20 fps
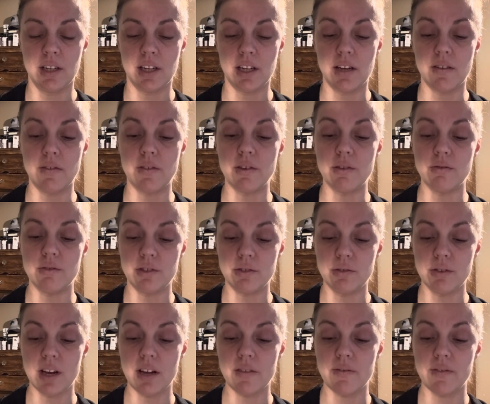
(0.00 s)
If you do
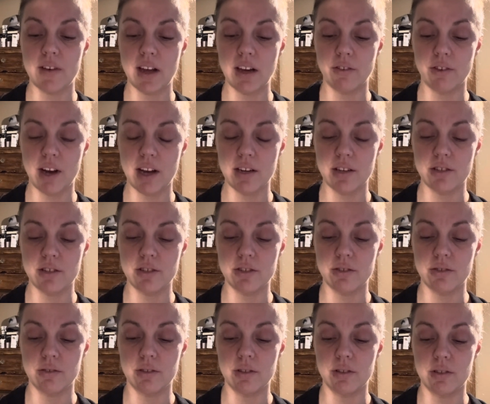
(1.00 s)
not find
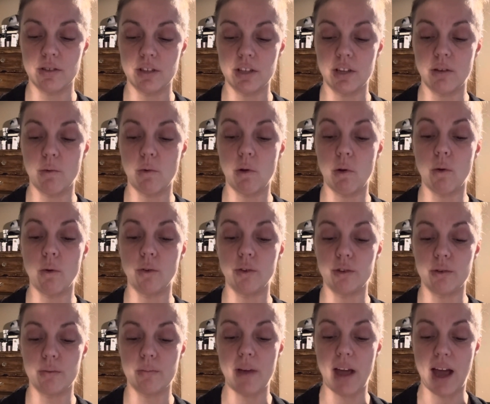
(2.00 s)
gratitude, it will hold
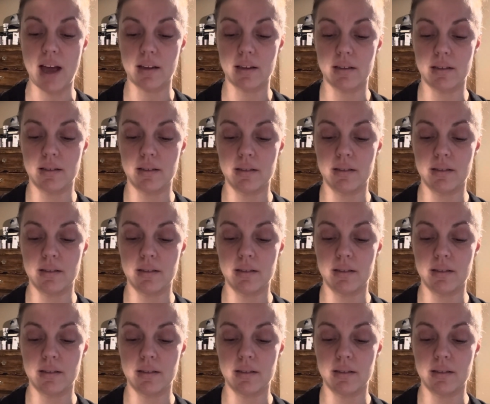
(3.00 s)
you back.